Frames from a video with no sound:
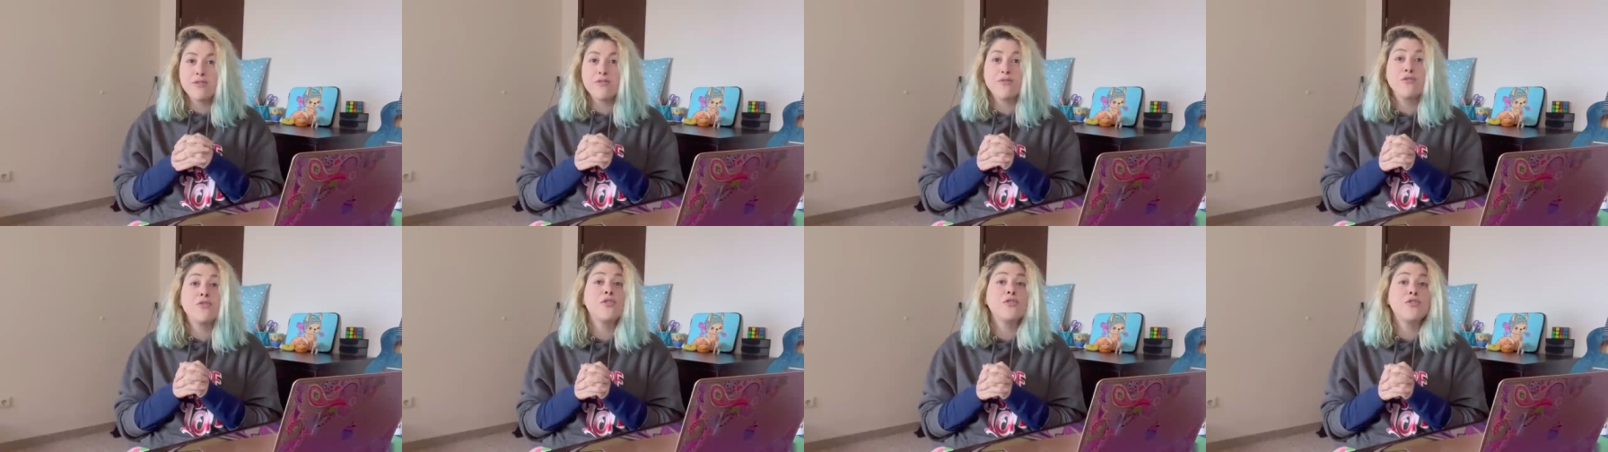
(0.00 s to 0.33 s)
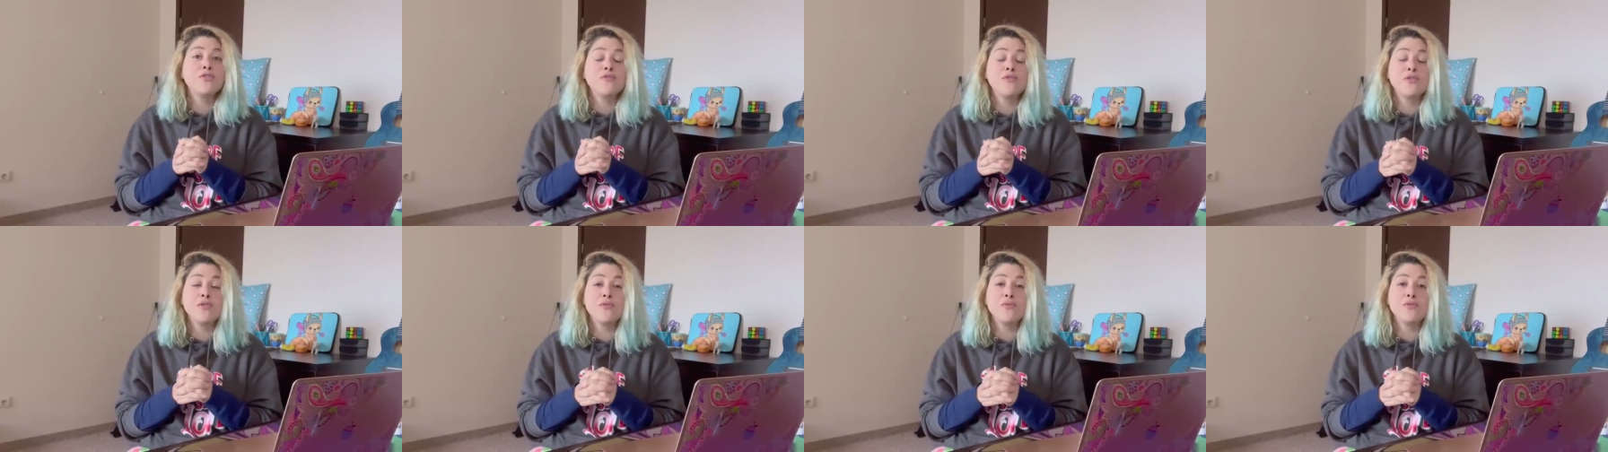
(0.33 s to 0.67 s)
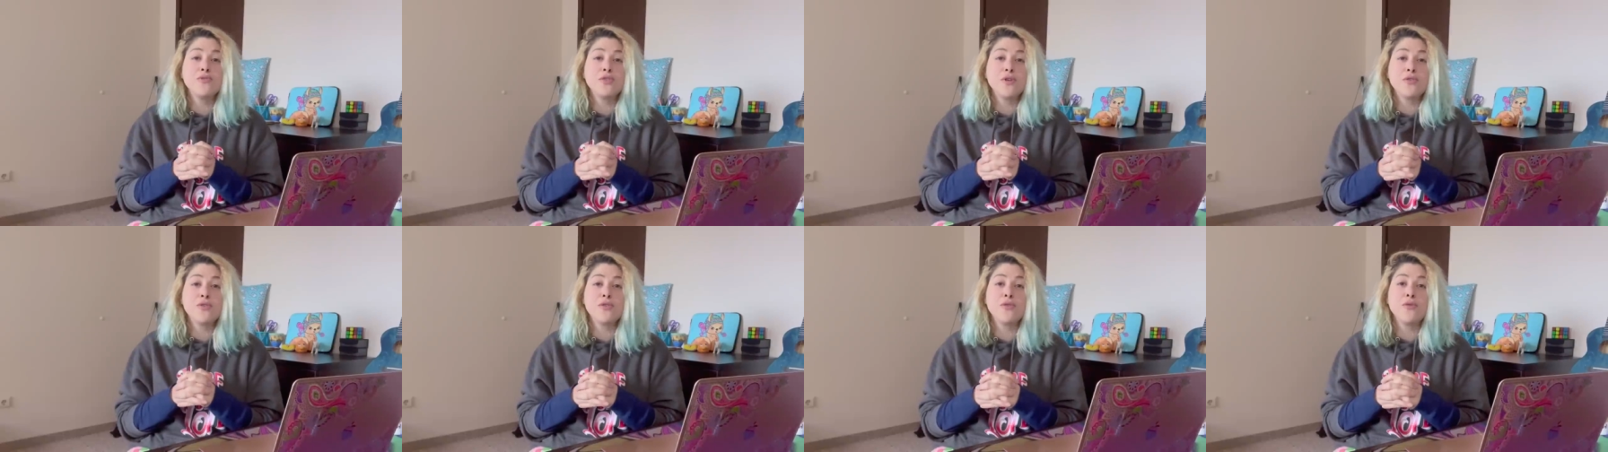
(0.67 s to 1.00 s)
For those of you who
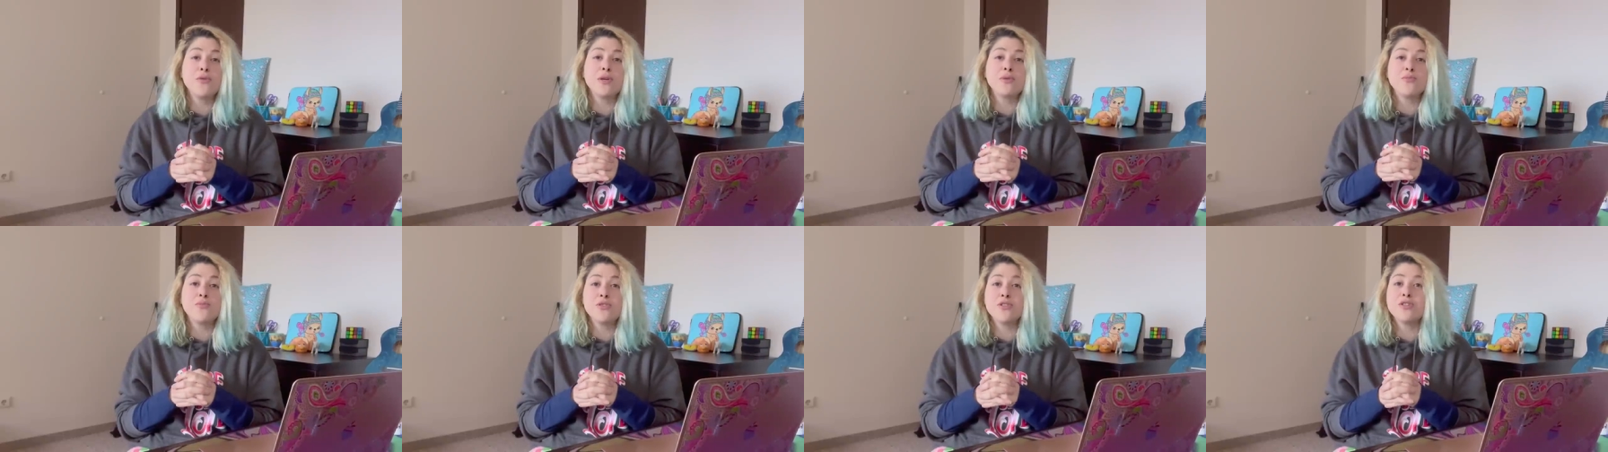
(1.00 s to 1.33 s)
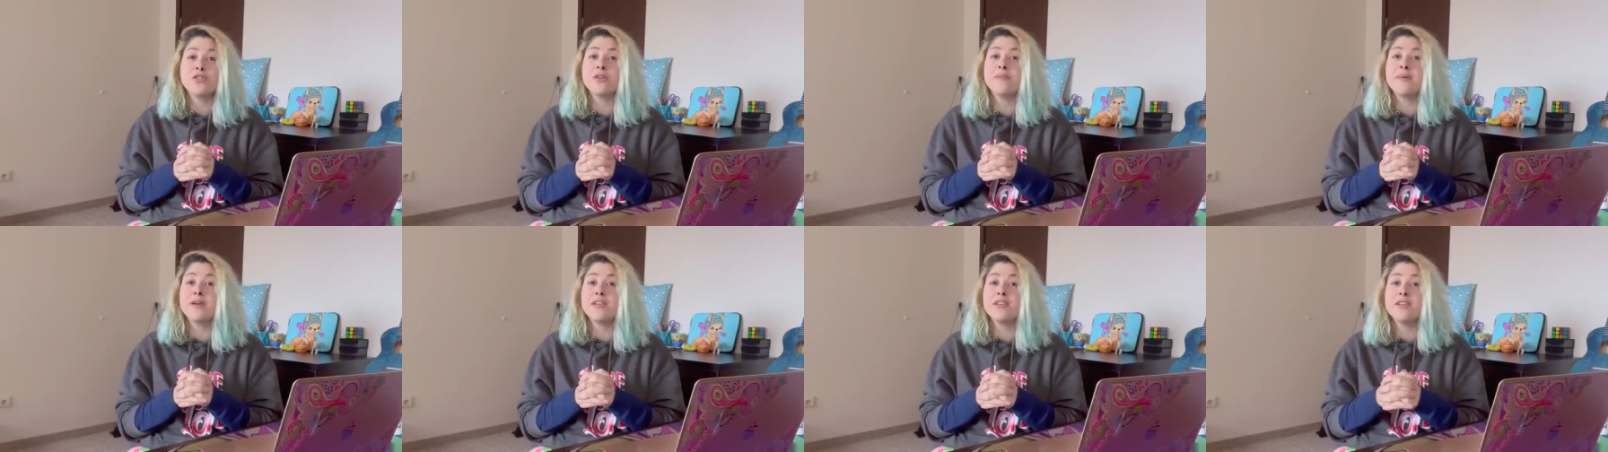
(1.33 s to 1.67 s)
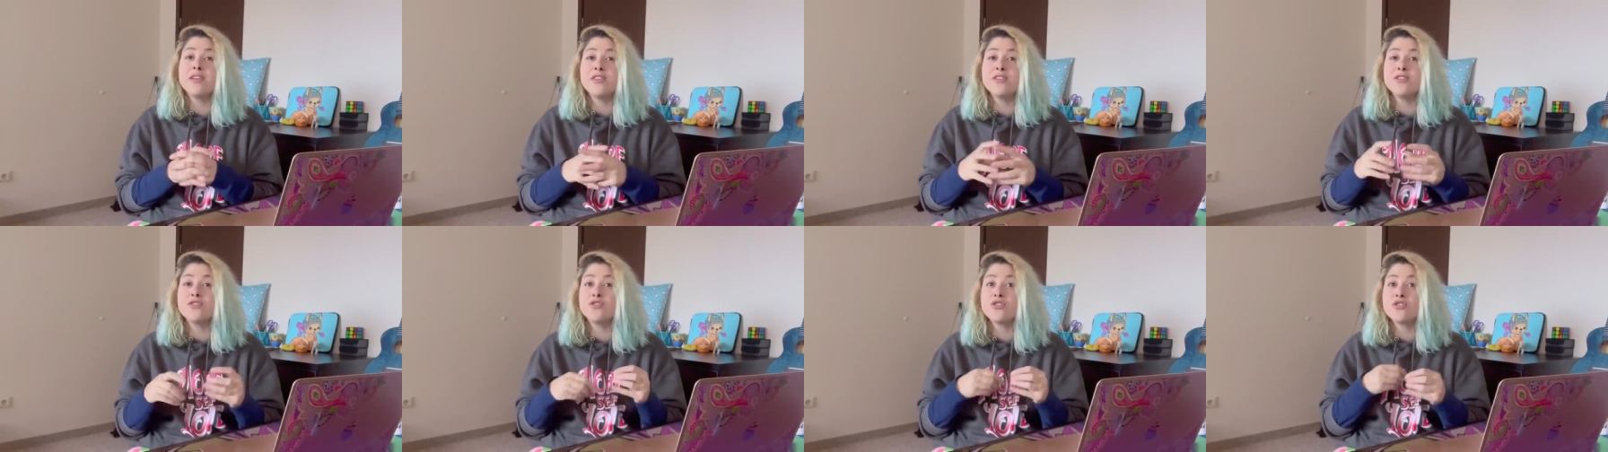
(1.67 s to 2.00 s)
don't know what print-on-demand
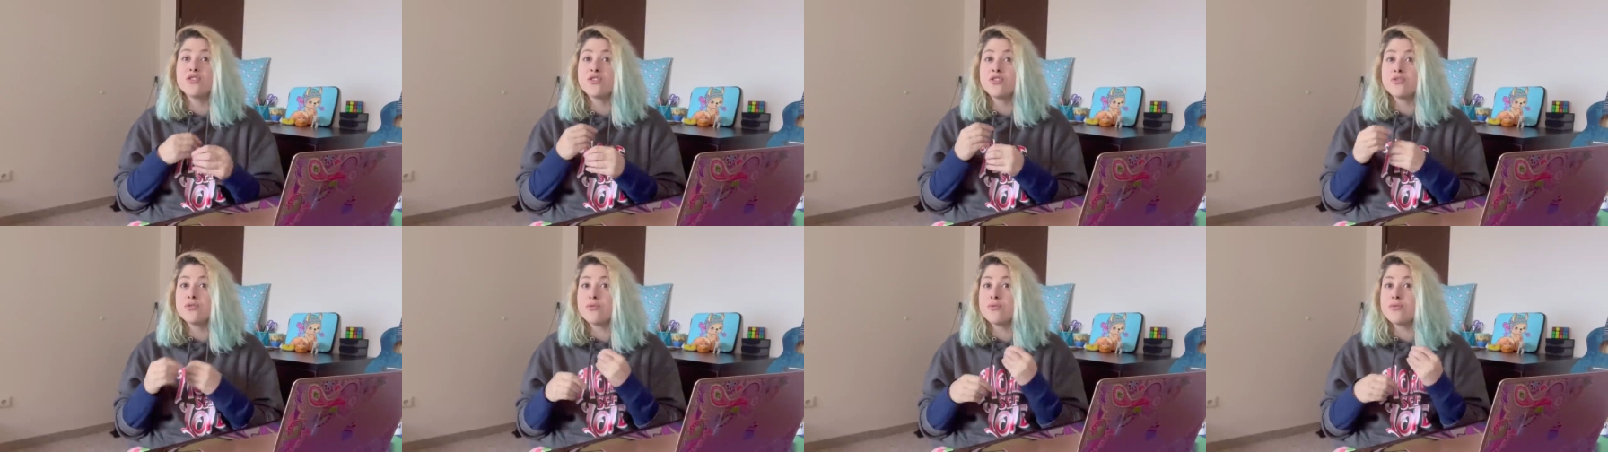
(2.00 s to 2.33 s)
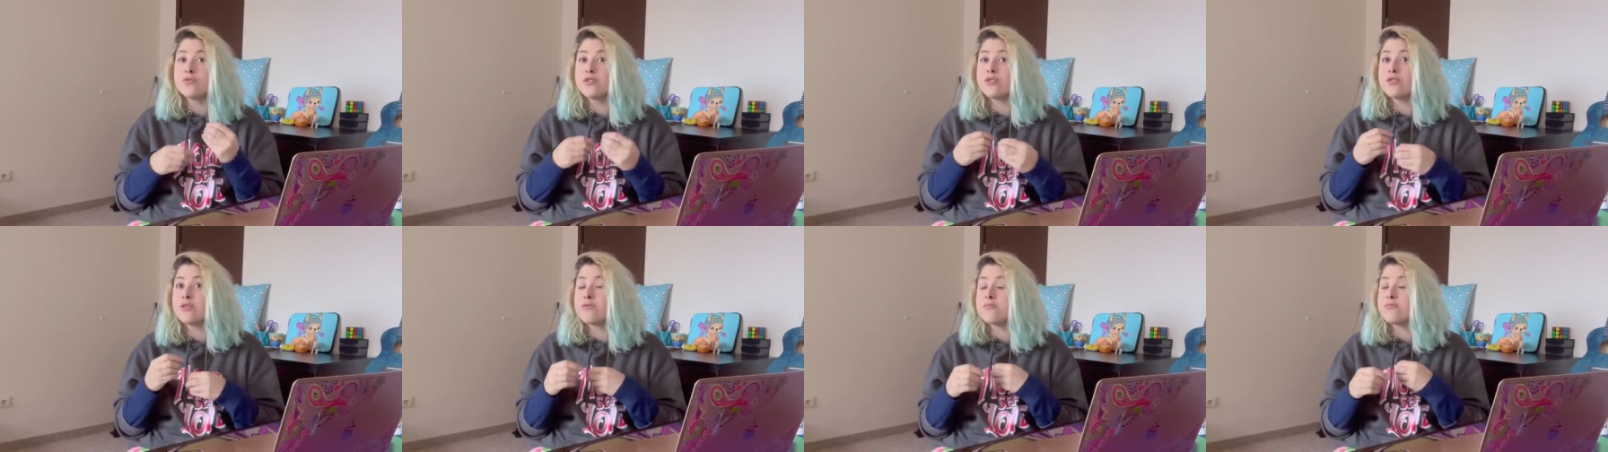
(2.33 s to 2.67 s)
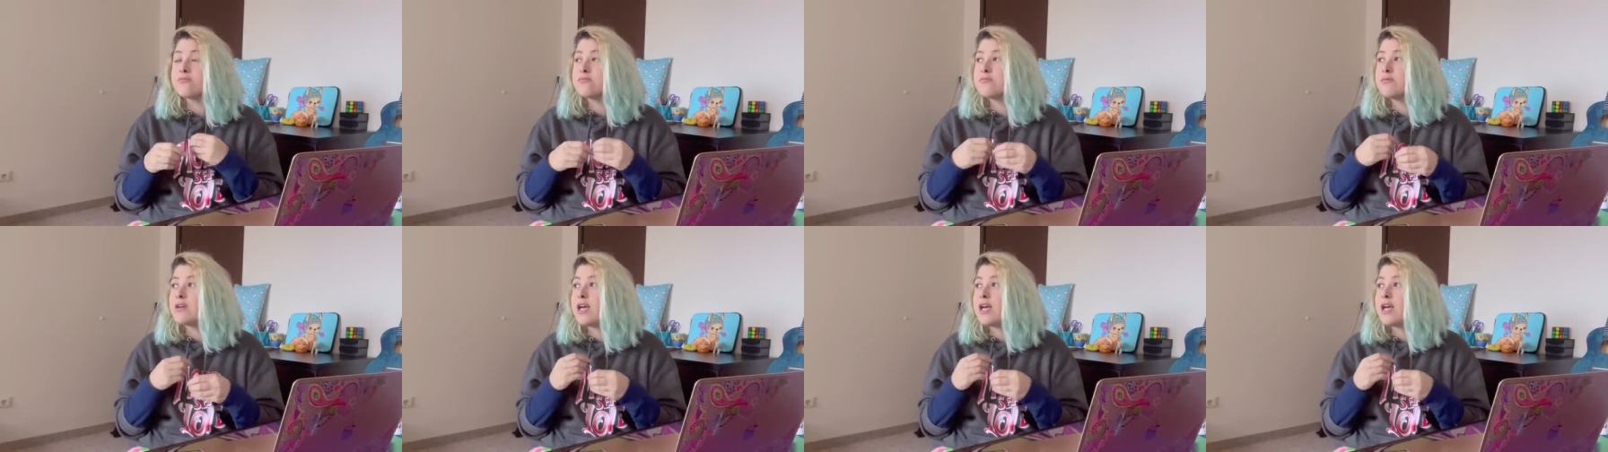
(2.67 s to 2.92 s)
is, just to, you know,